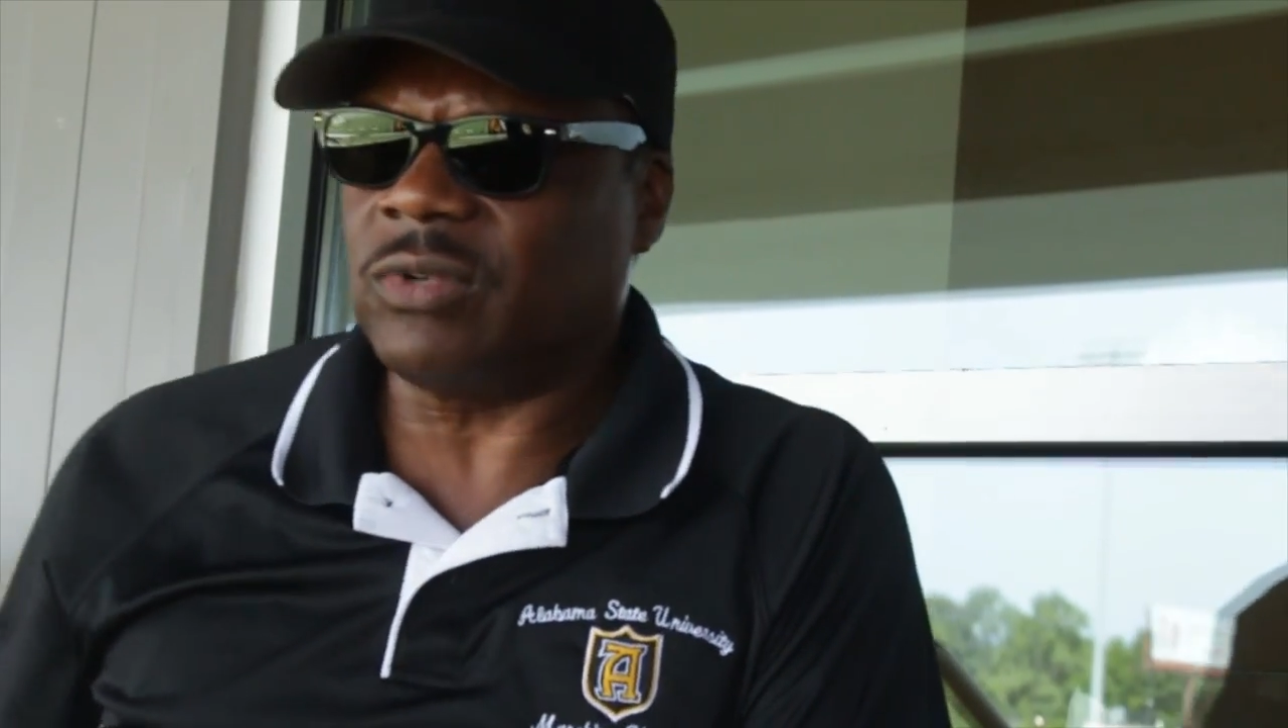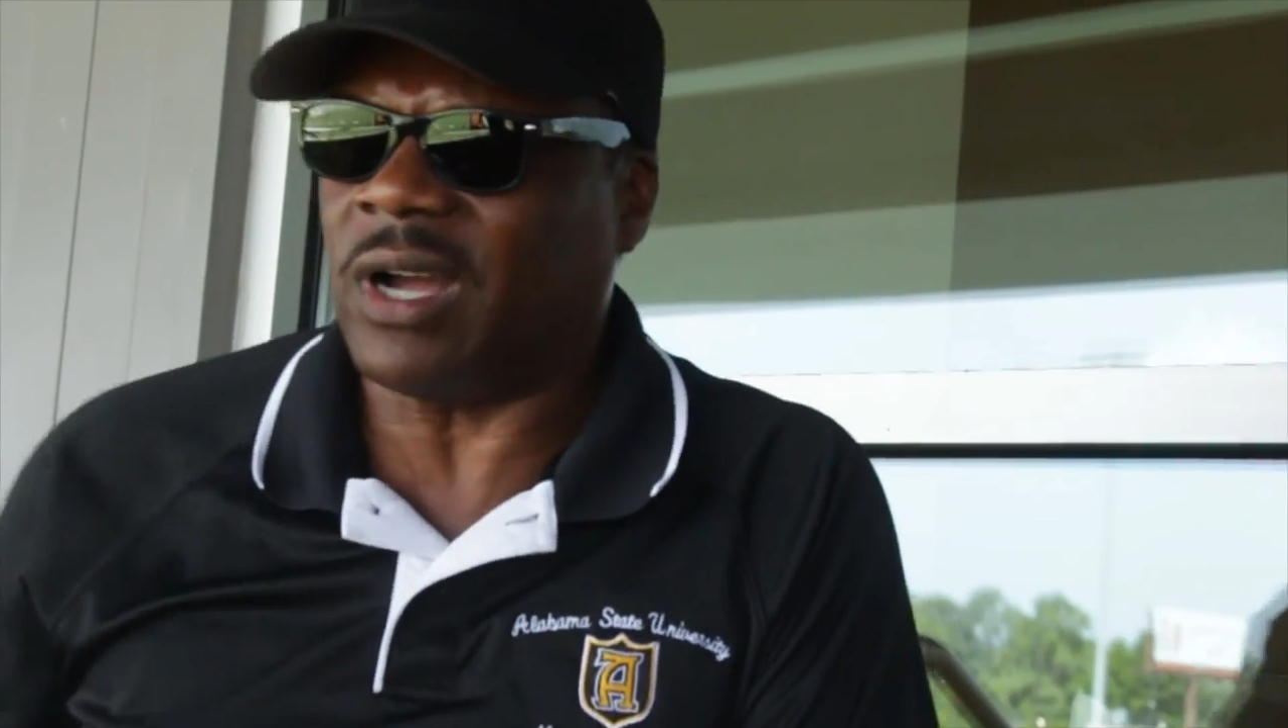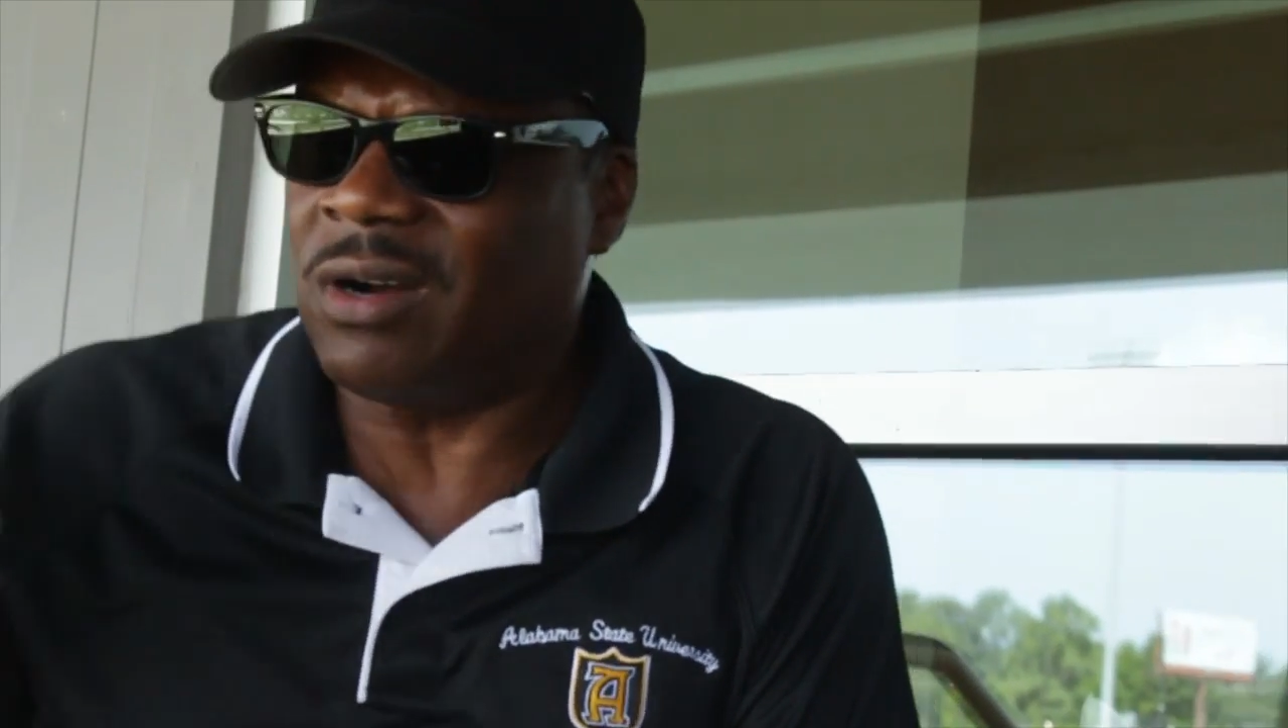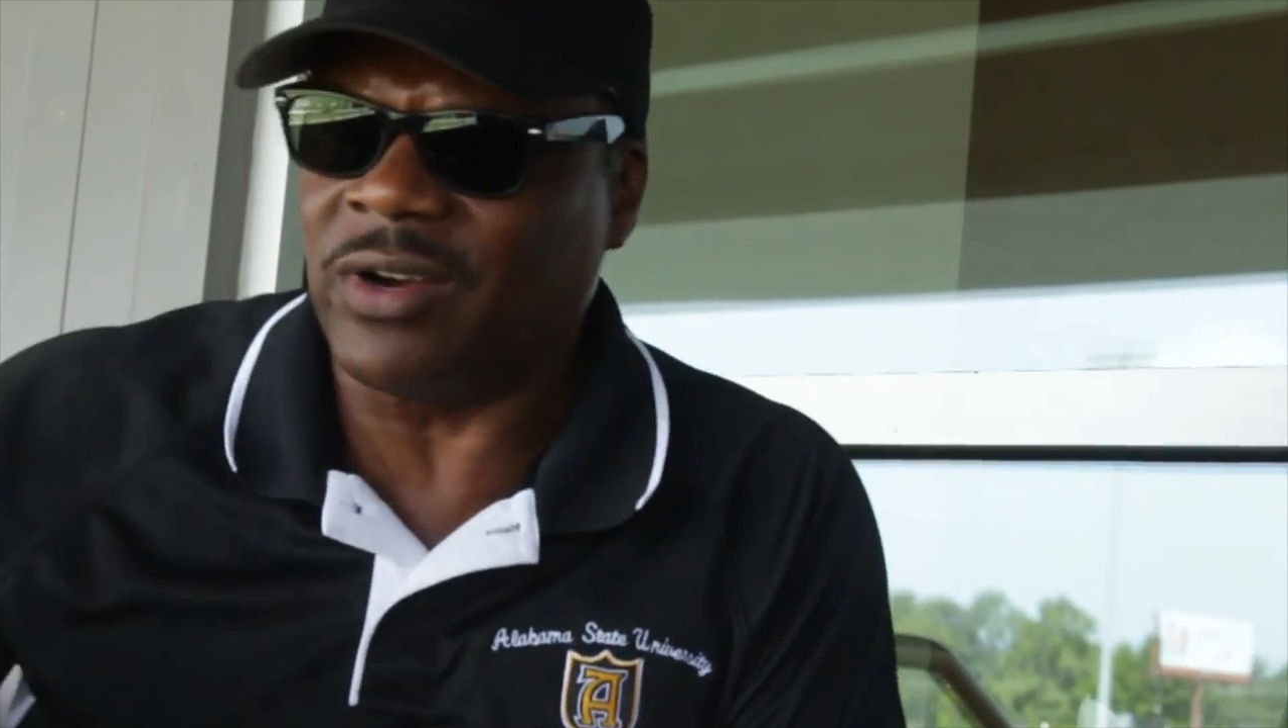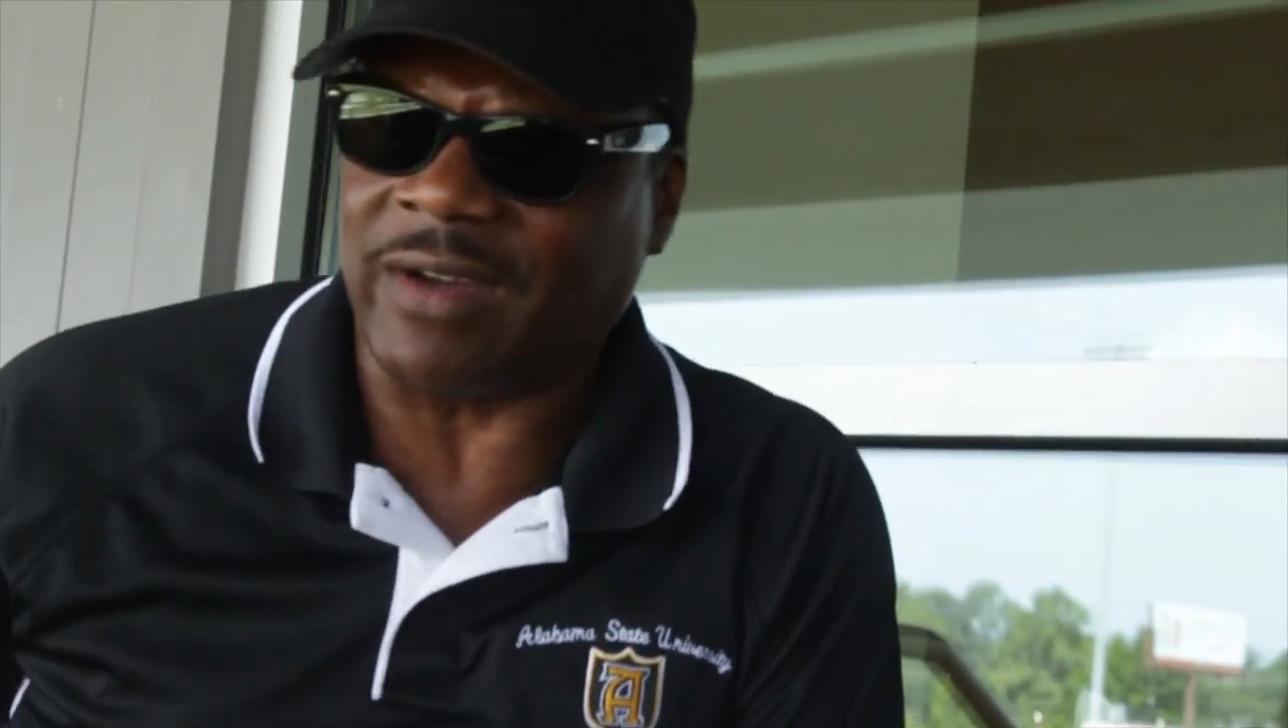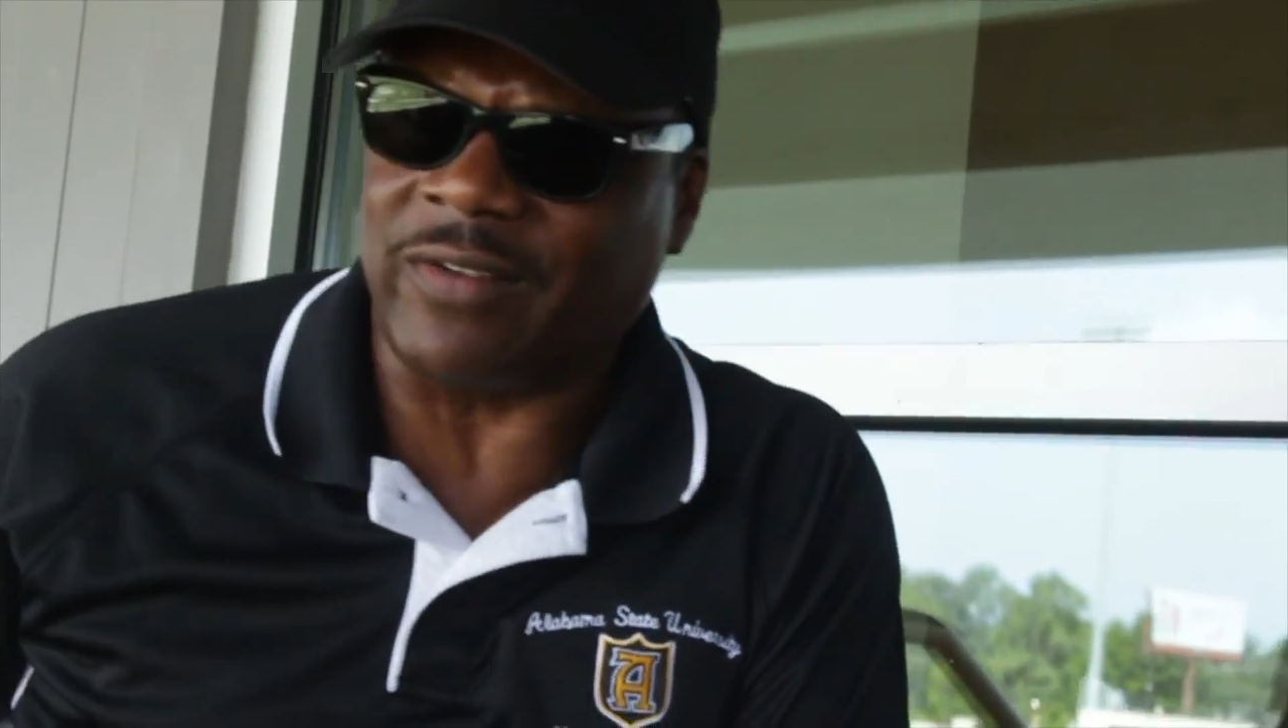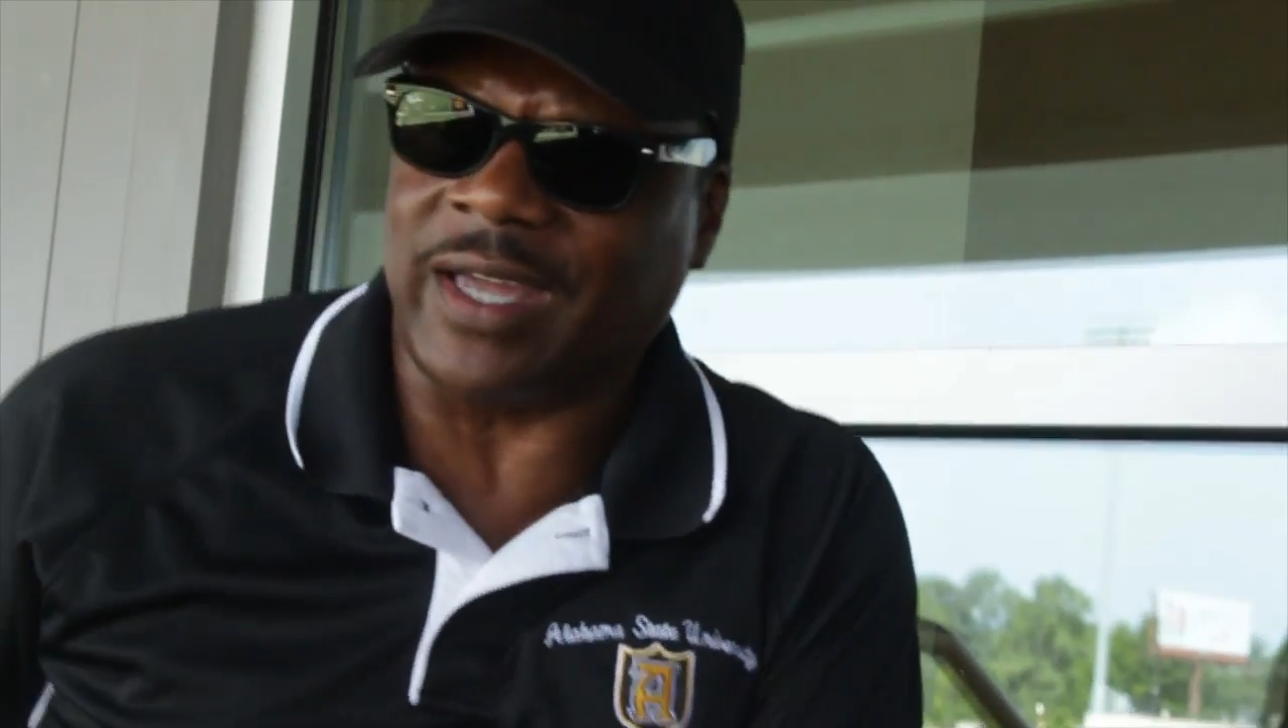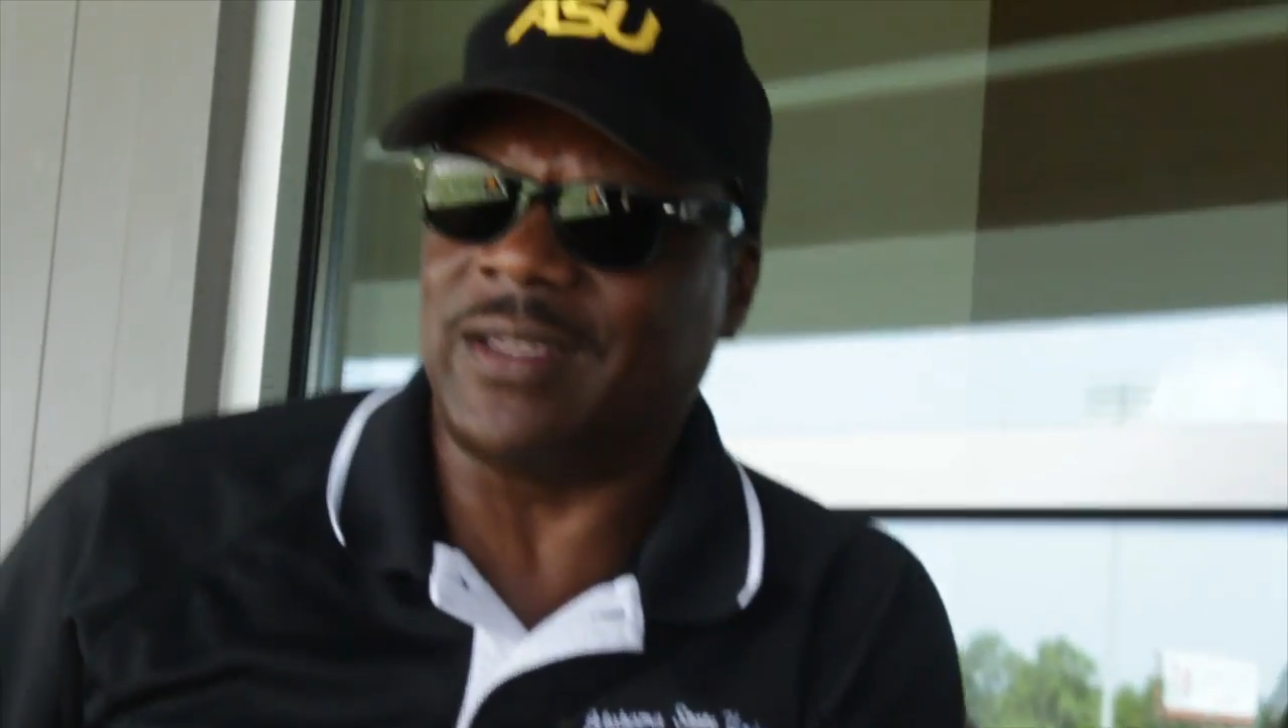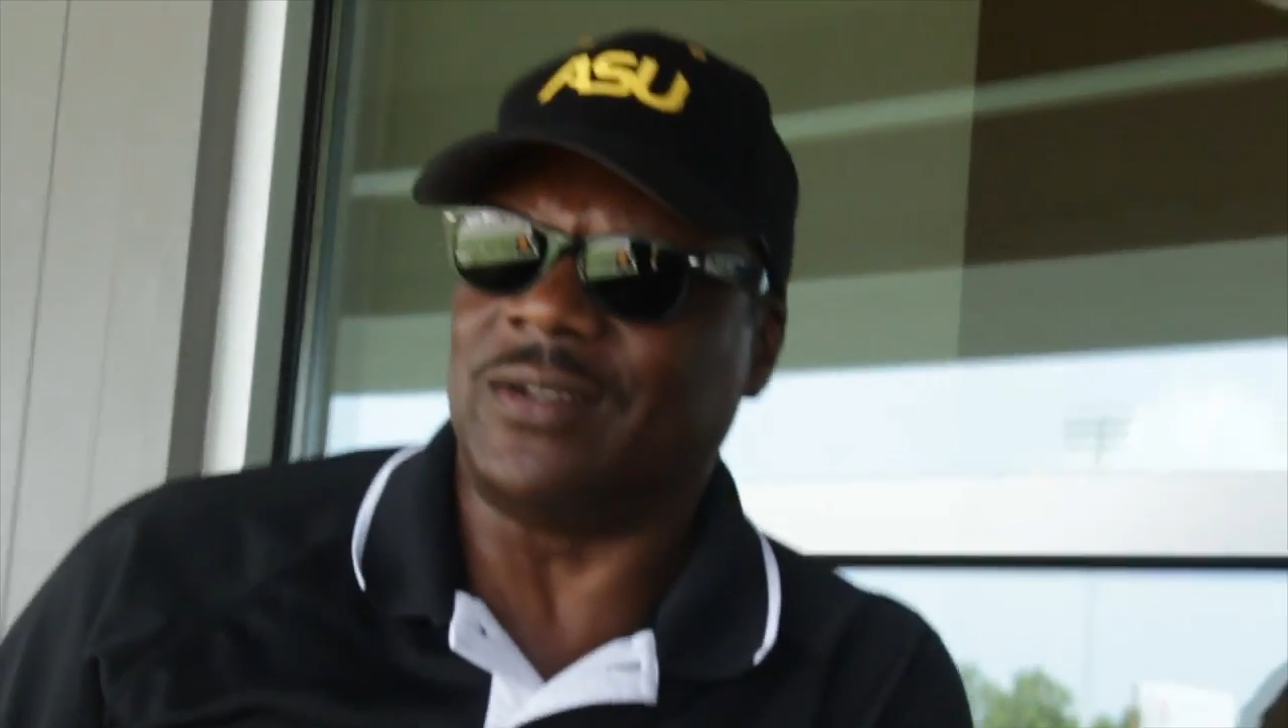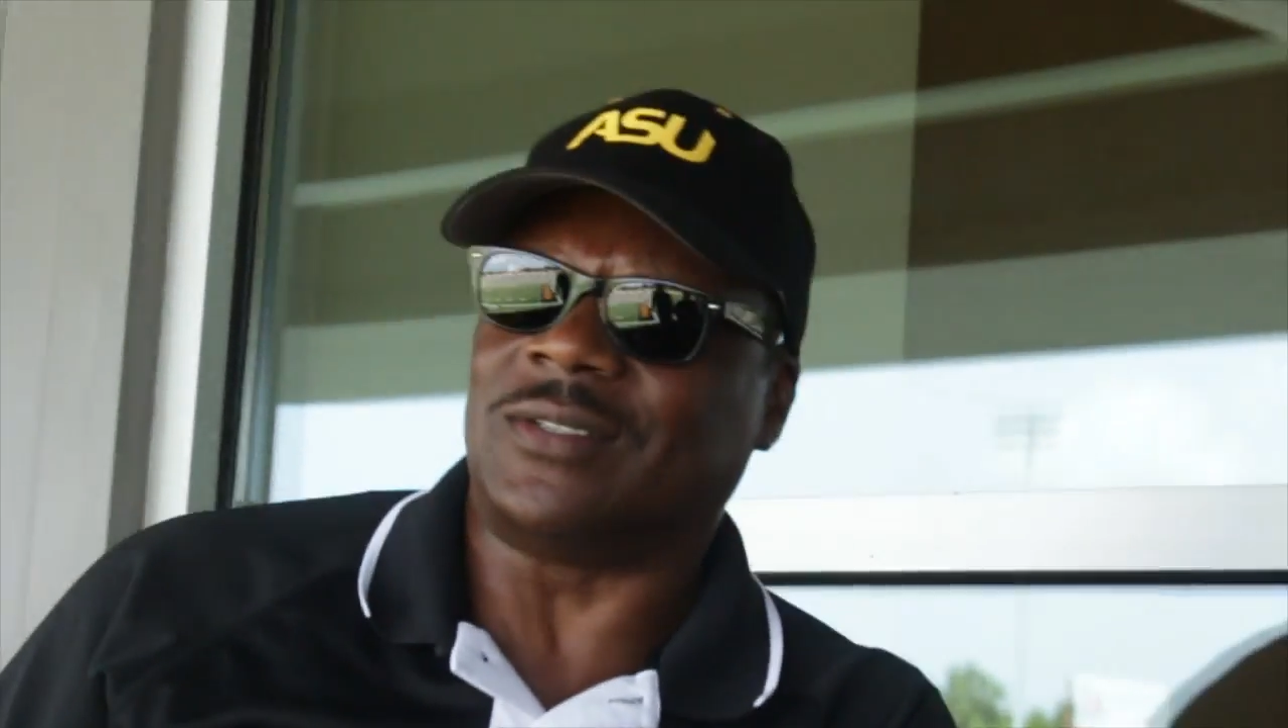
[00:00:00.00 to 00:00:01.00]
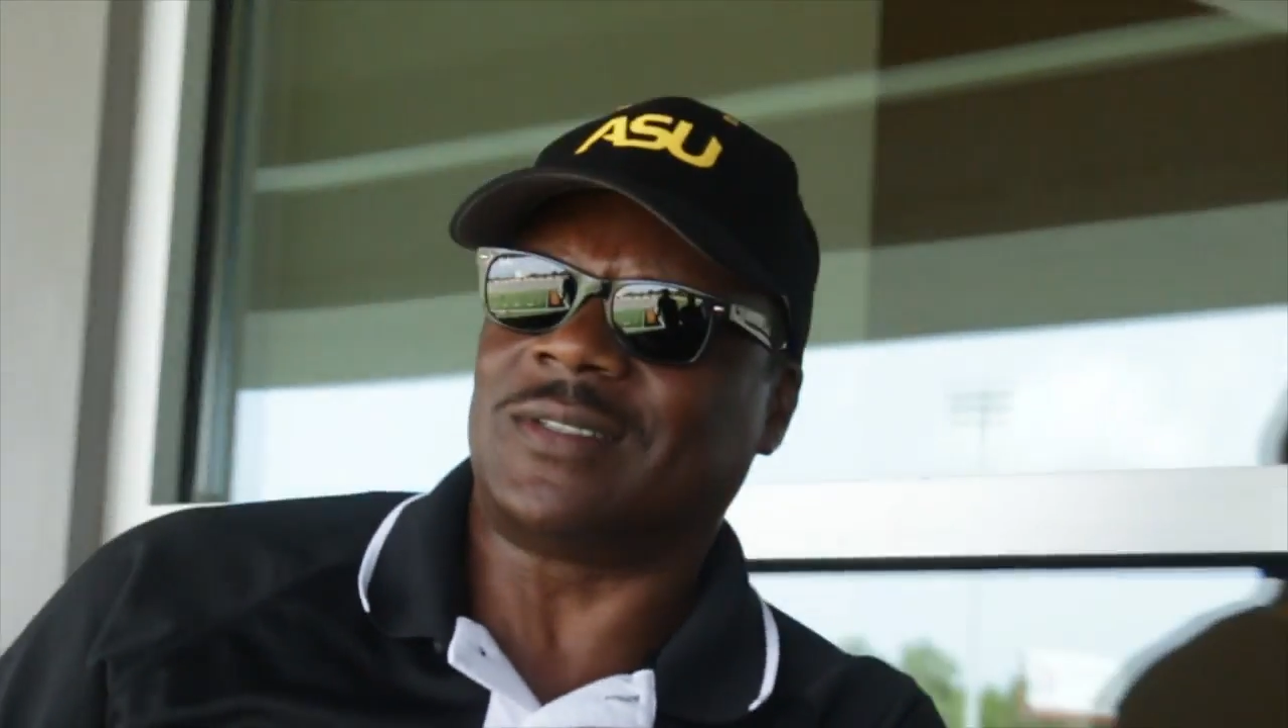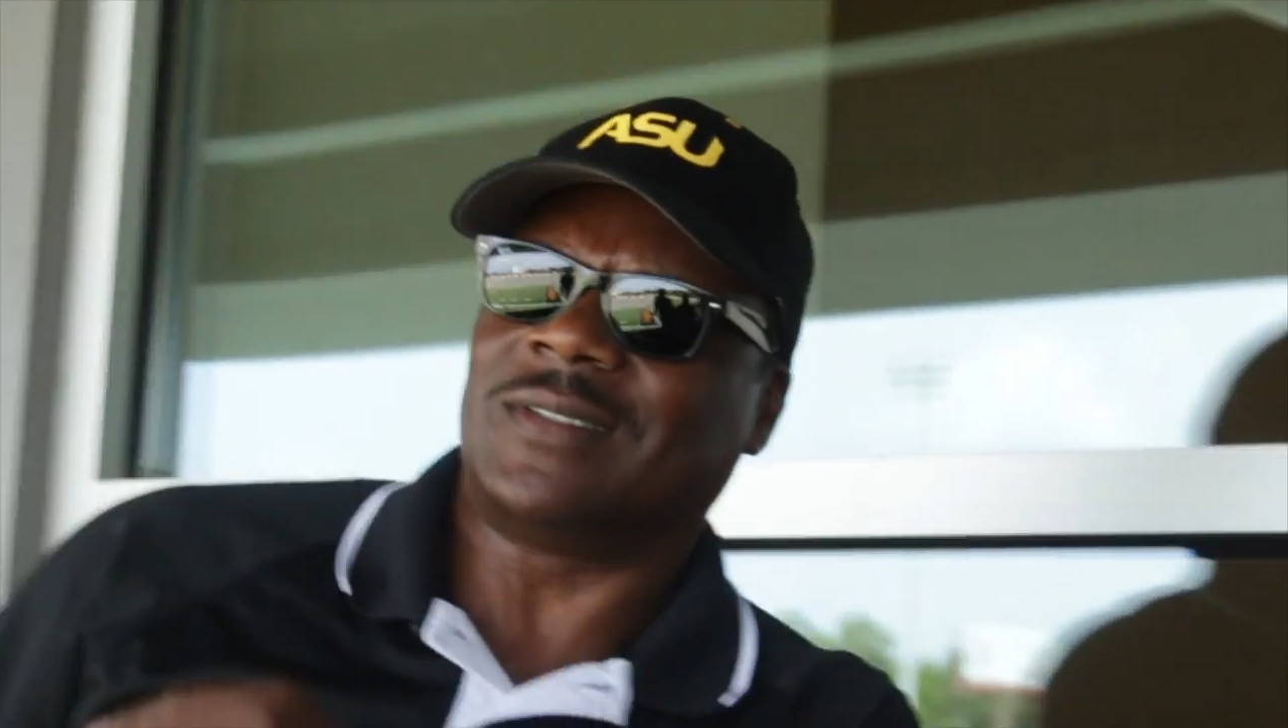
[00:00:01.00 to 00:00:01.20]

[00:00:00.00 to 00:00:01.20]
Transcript: I don't have haters.